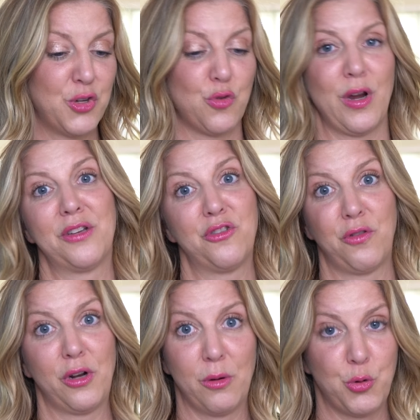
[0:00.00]

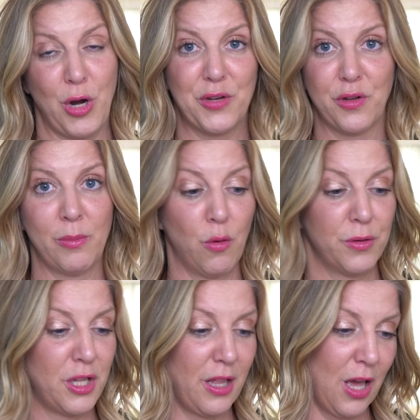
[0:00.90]
transfer them over
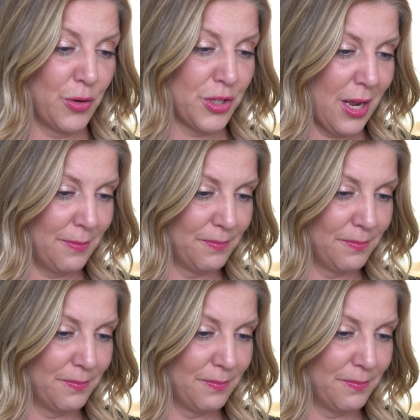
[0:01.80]
to the other side.